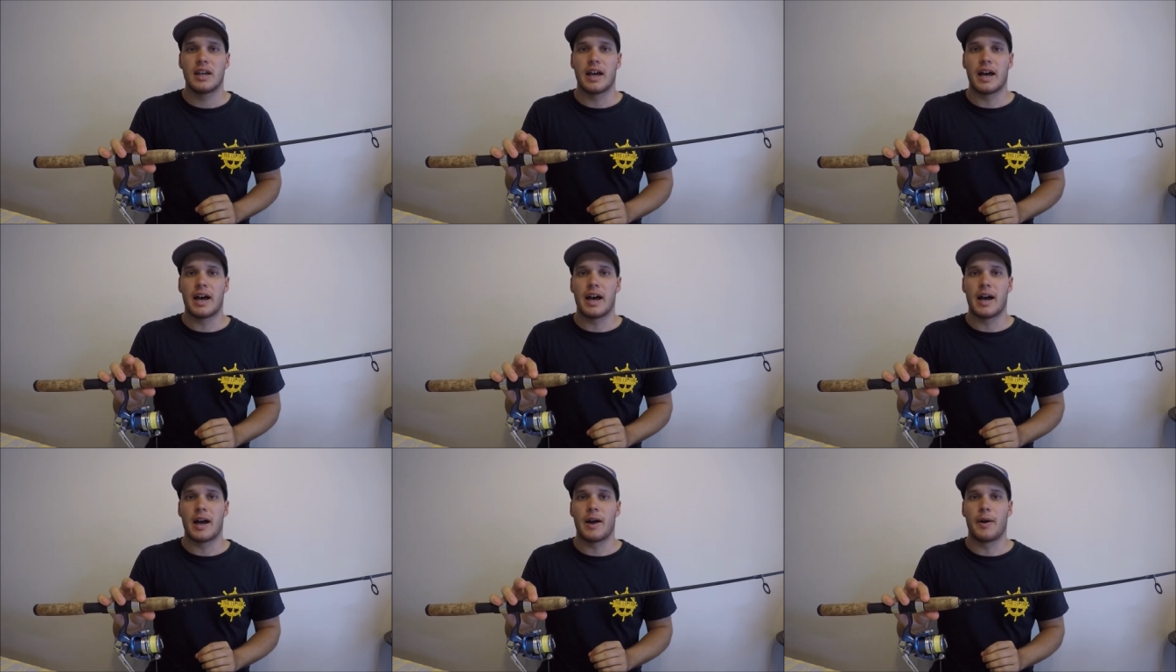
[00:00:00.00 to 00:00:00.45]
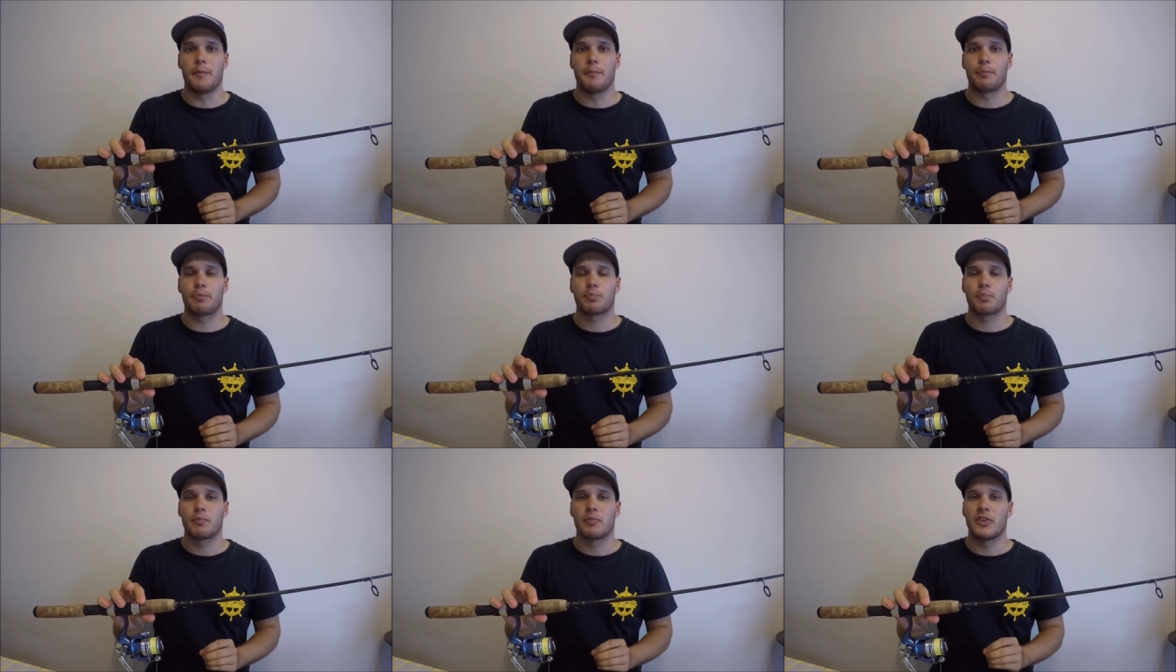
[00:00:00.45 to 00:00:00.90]

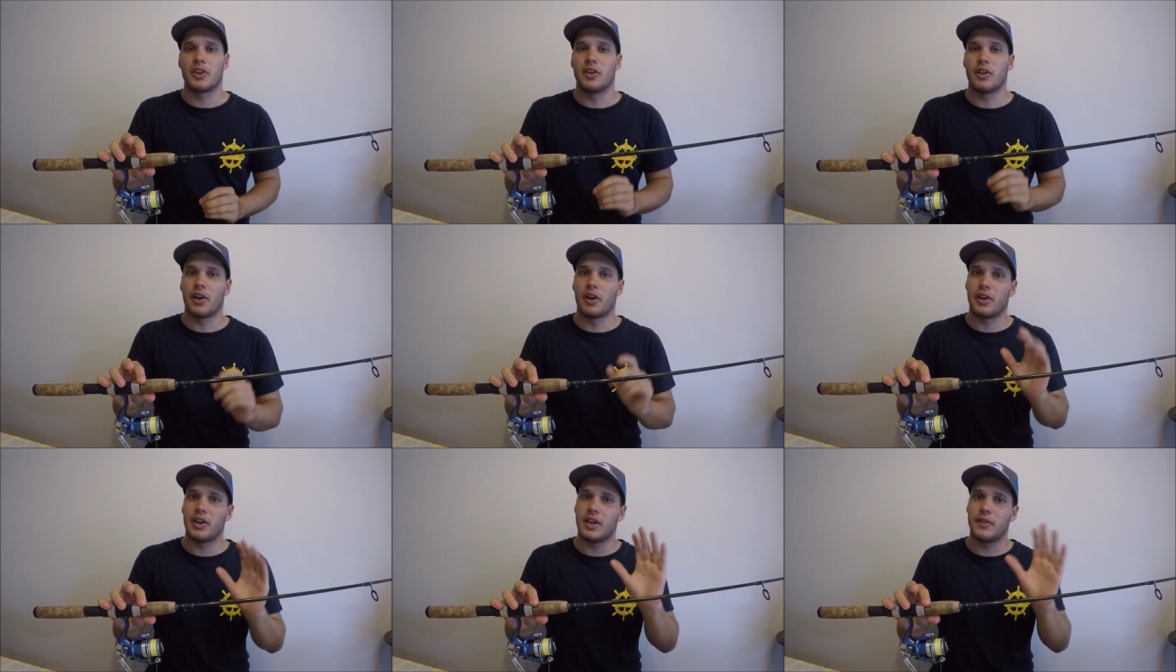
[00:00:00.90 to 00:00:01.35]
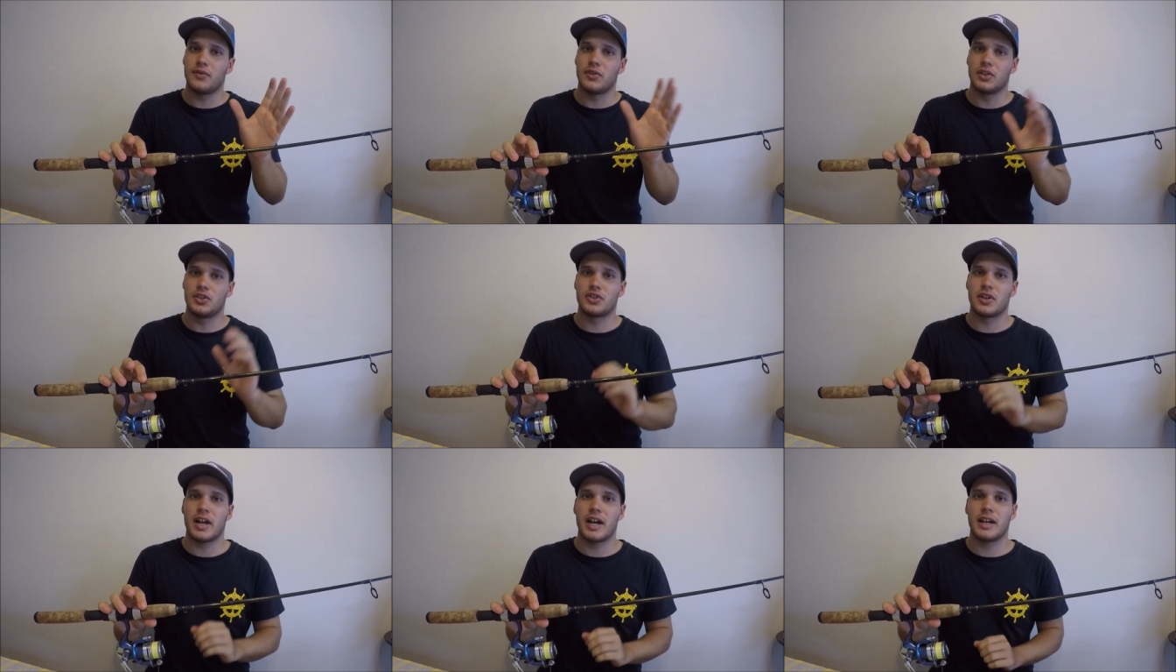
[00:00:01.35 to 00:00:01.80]
um, you know, if your
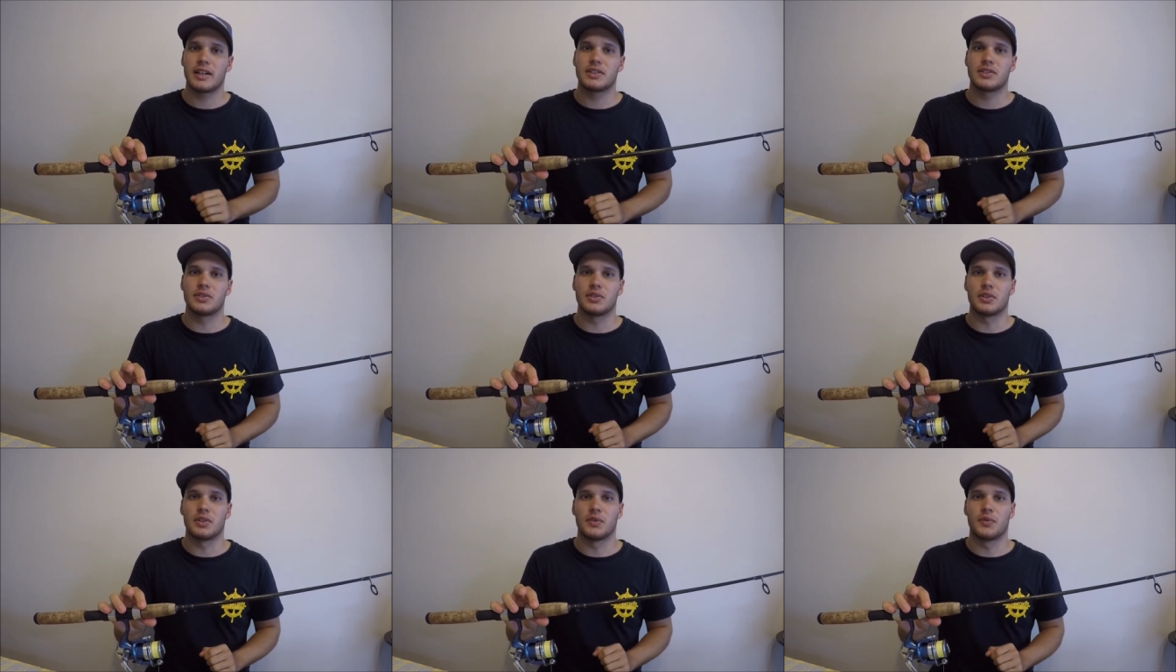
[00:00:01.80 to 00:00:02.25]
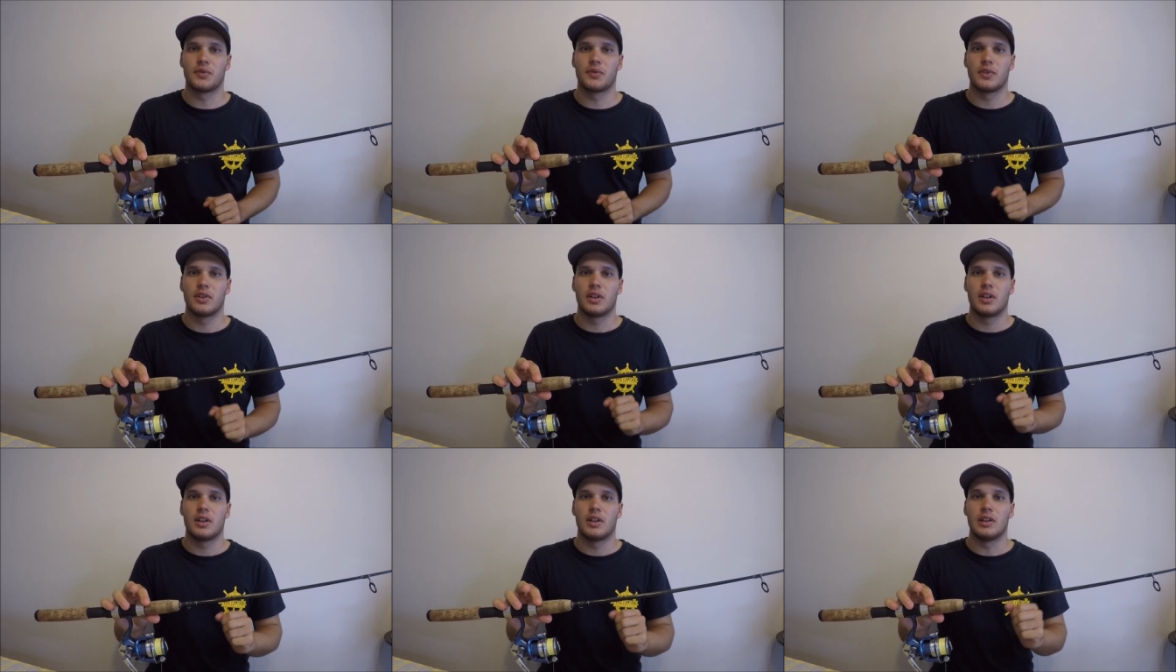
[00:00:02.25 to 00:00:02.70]
drag sort of
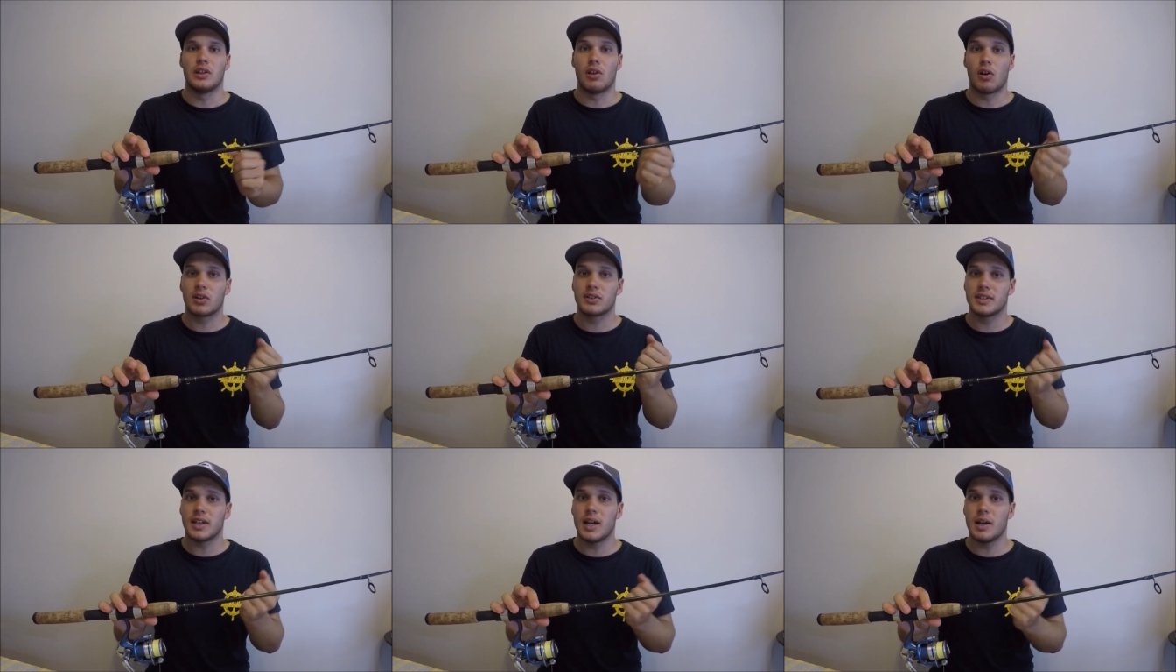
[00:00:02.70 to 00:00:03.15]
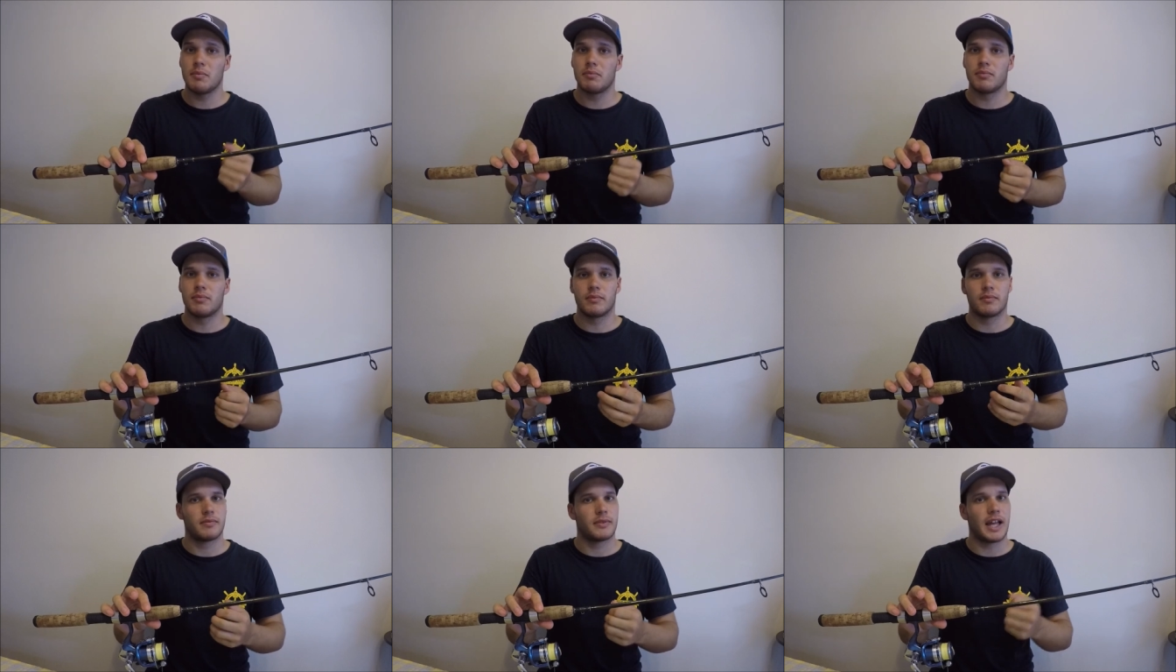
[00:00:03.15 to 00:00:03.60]
locks
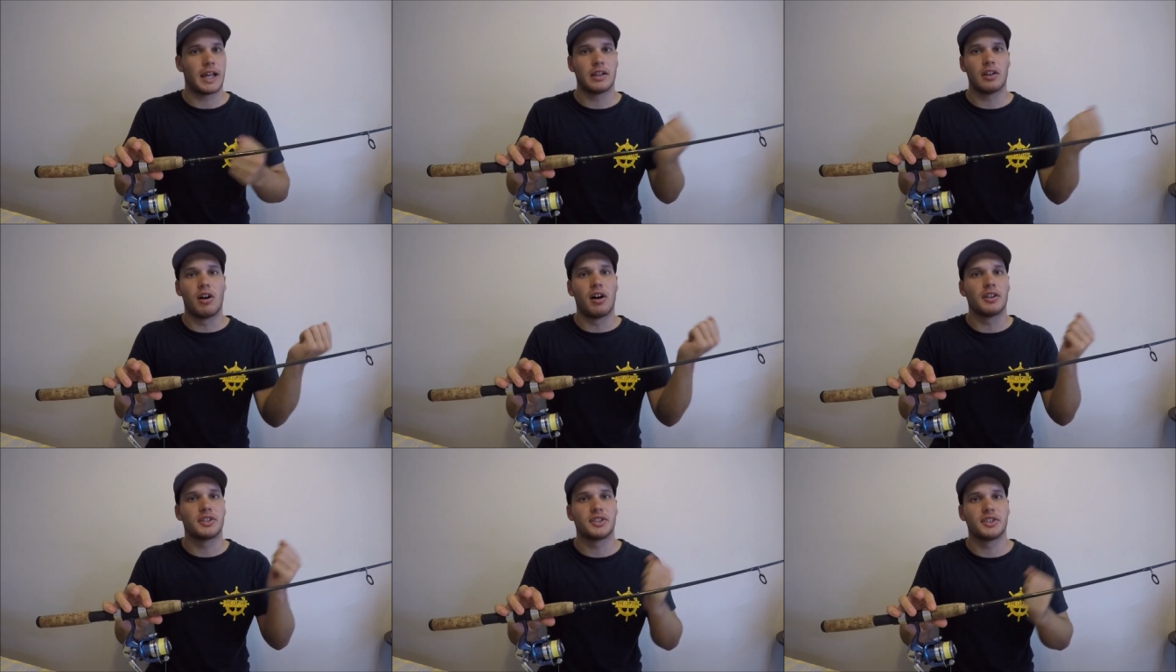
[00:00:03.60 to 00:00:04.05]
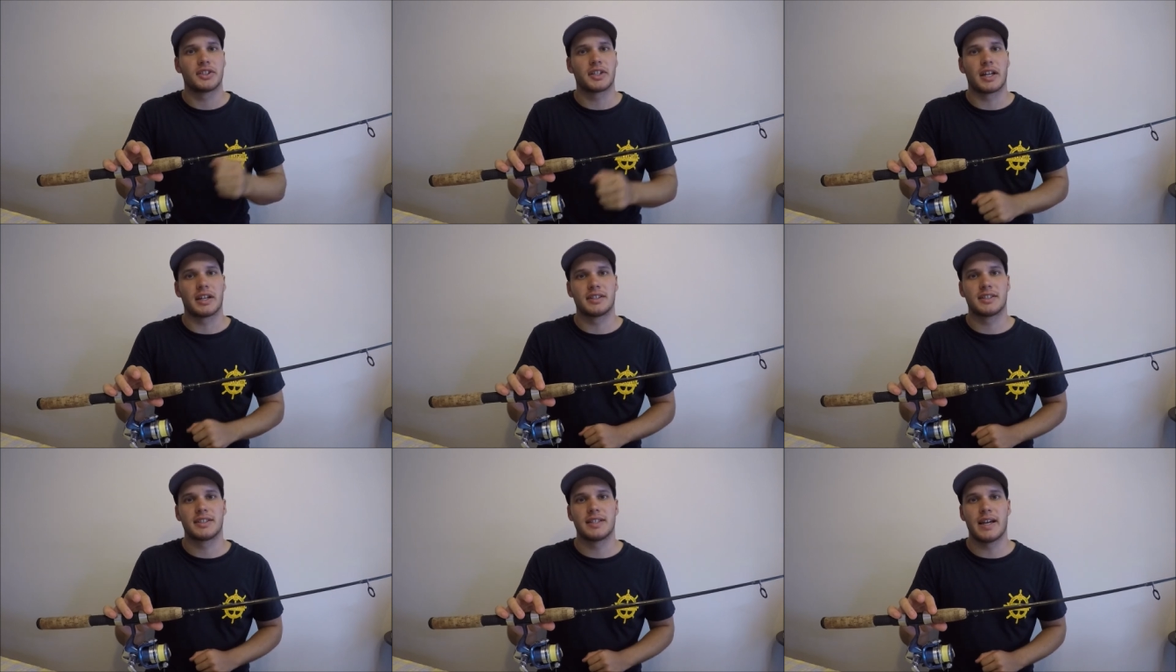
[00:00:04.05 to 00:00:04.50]
up, that line's just
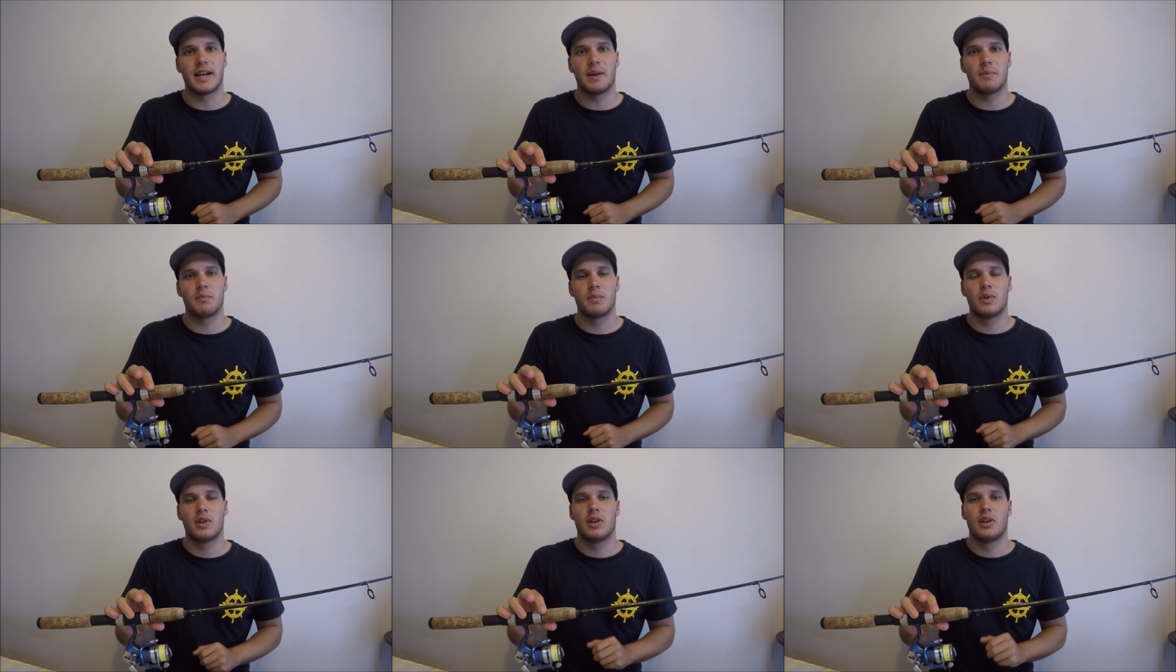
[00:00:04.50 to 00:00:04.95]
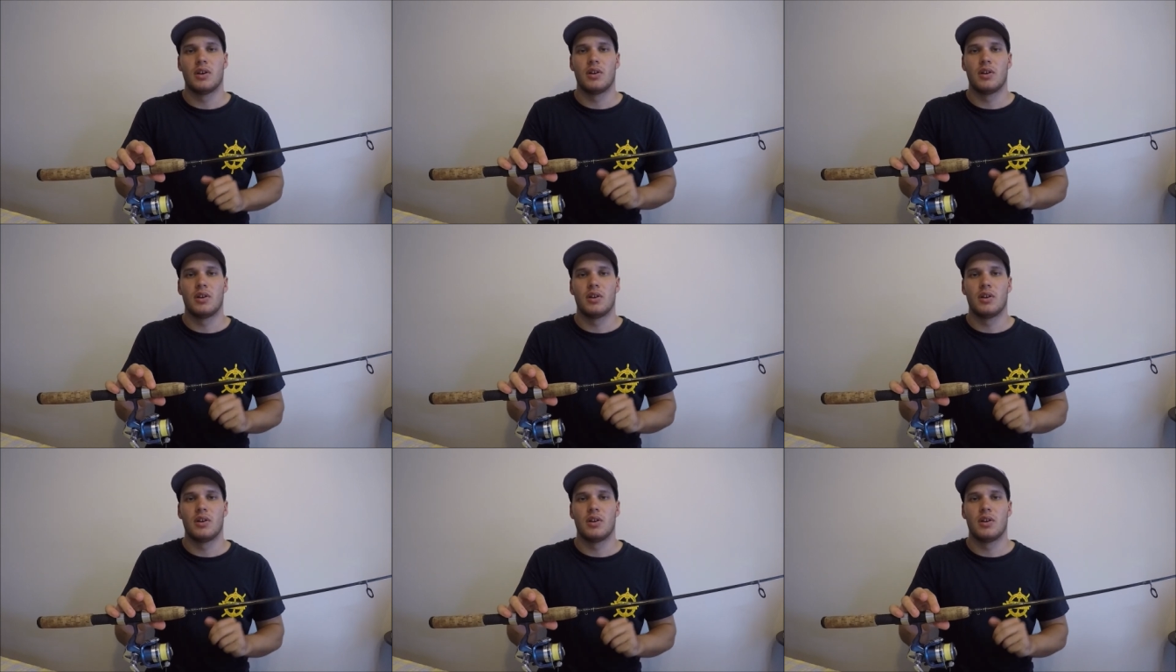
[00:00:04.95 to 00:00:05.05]
going to snap.